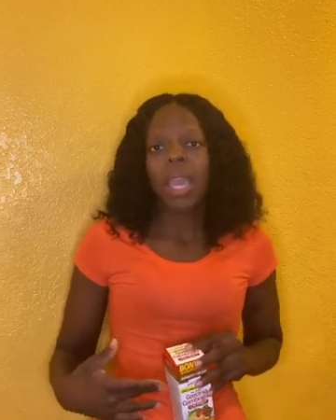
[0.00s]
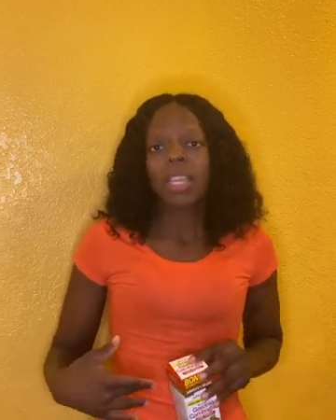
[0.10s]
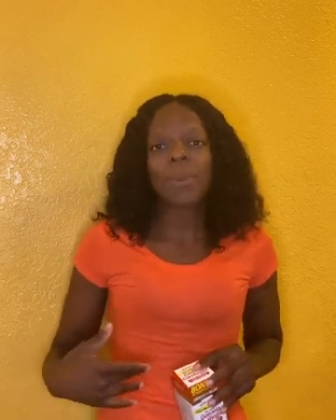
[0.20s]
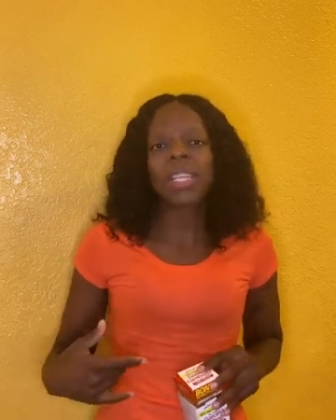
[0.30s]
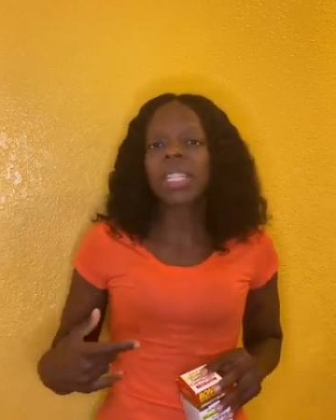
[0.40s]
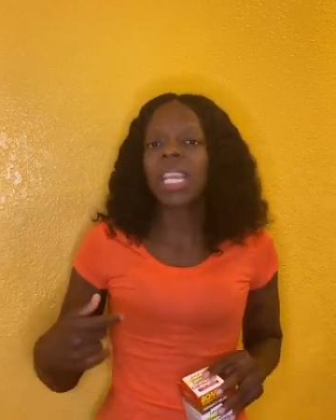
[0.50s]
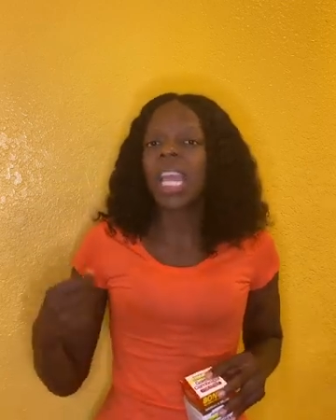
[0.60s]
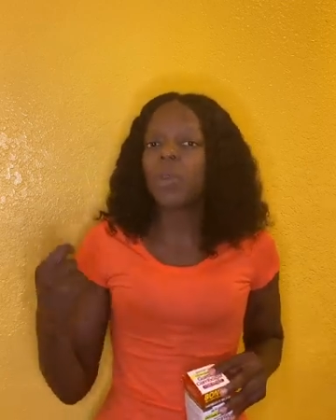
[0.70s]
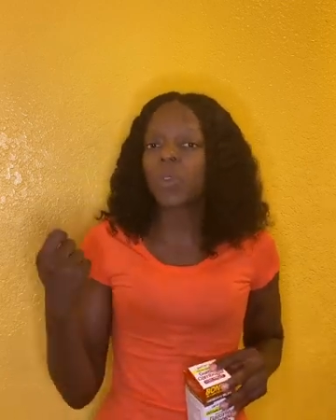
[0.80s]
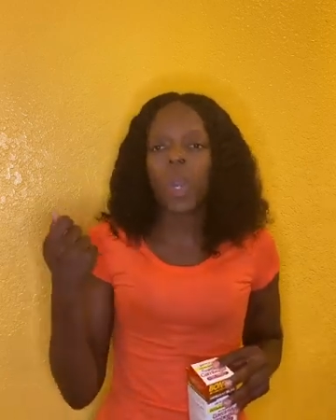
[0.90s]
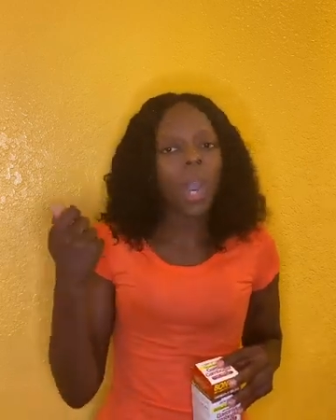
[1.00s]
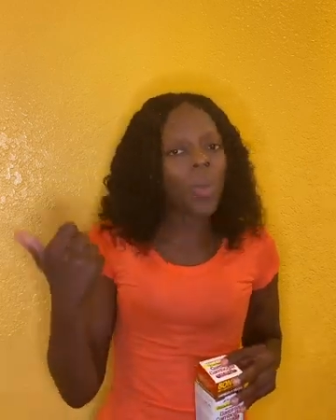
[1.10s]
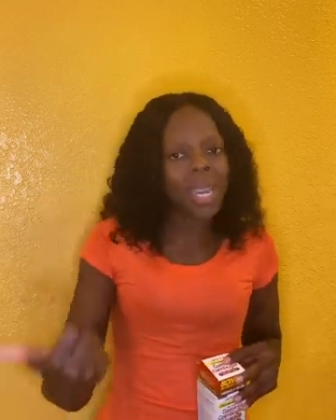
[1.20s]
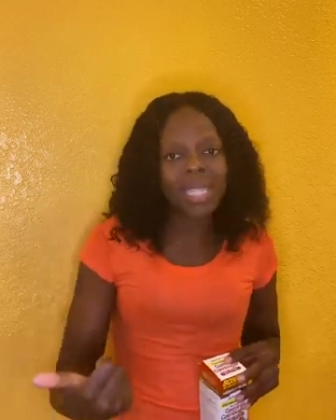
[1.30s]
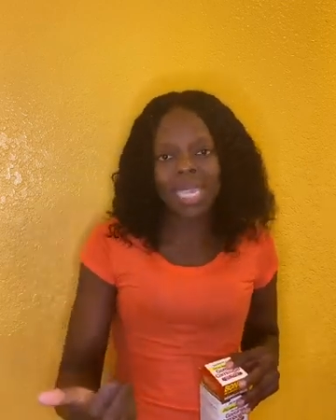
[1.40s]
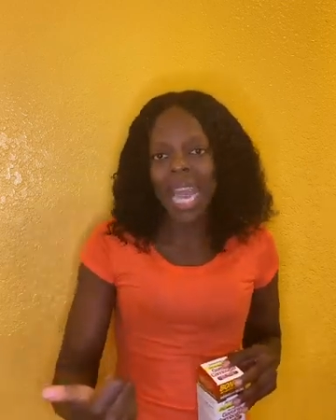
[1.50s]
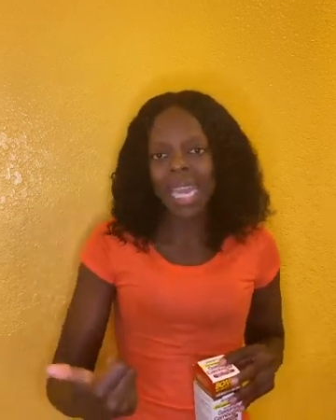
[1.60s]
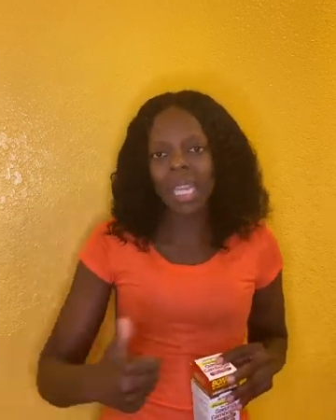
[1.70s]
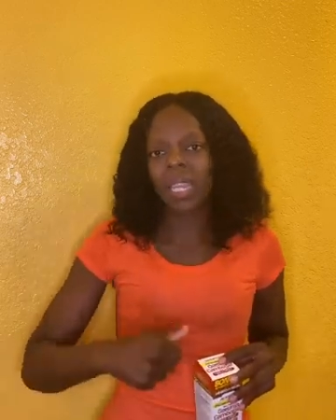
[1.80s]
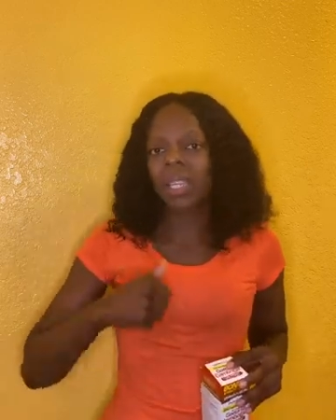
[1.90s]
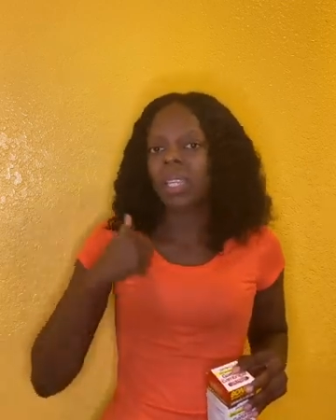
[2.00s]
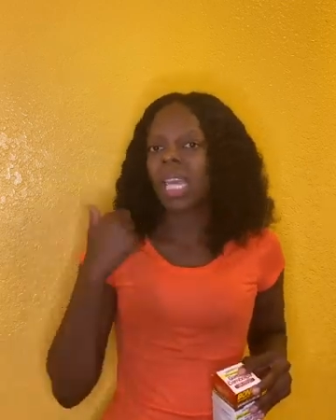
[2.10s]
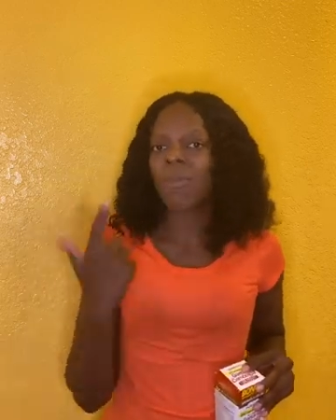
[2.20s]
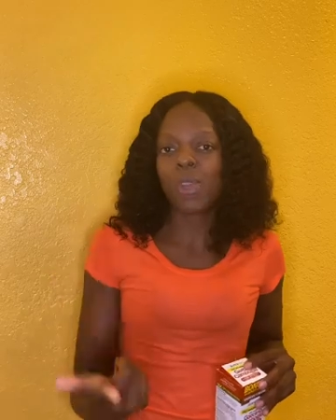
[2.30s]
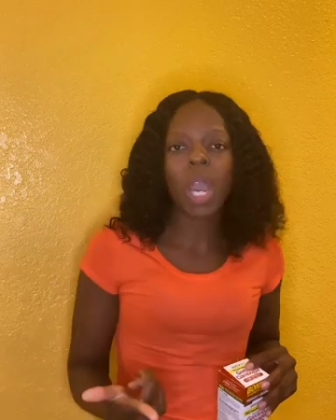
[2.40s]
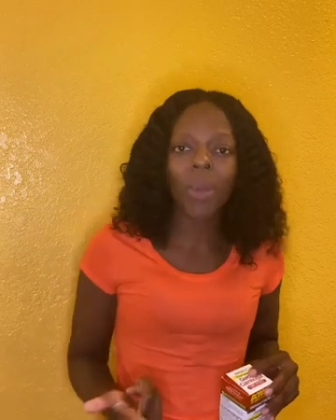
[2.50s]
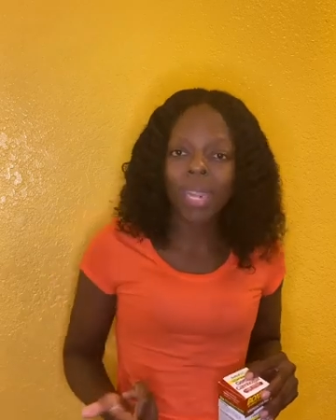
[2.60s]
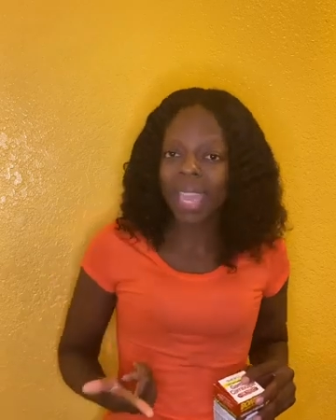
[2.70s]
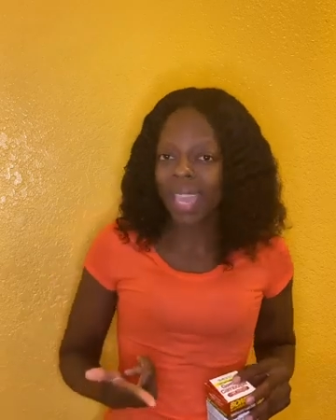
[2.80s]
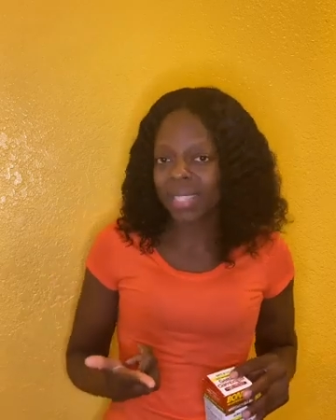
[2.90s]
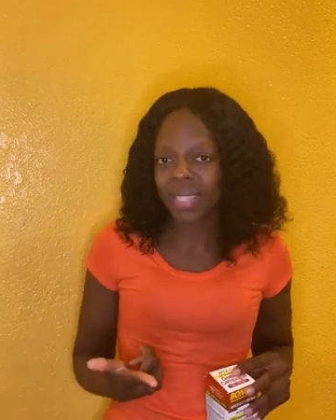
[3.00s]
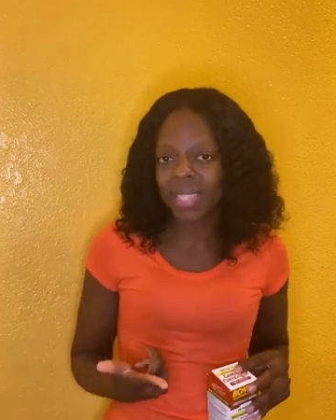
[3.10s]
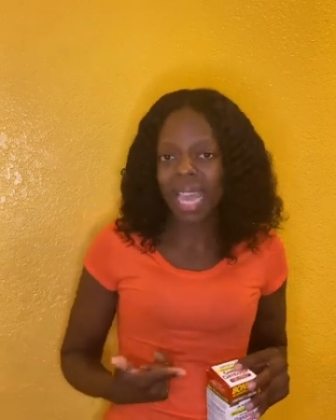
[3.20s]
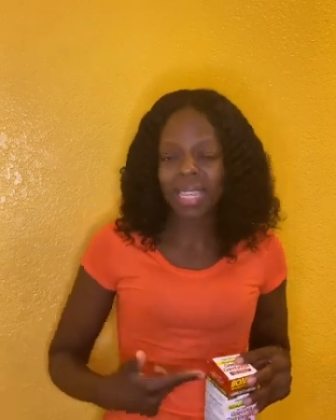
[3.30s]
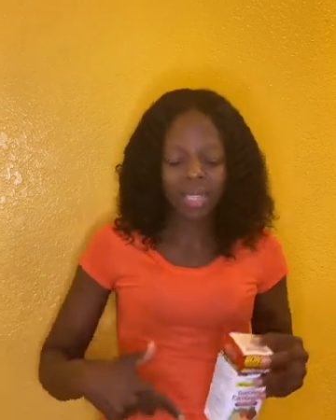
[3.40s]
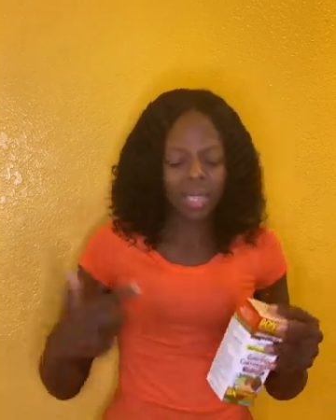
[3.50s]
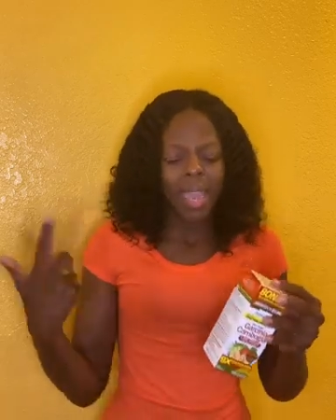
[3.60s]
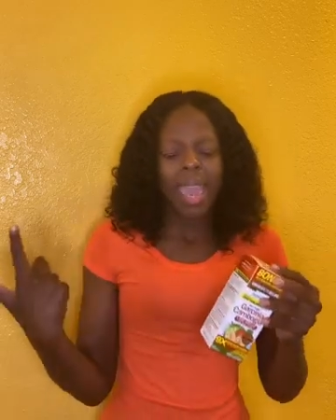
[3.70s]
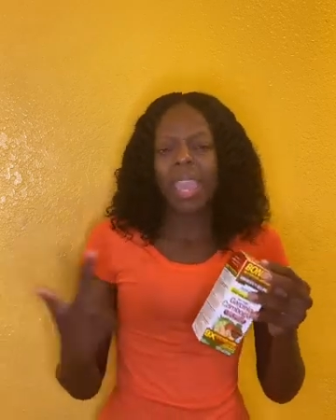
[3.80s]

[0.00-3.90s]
especially if you're already dieting, if you're already exercising,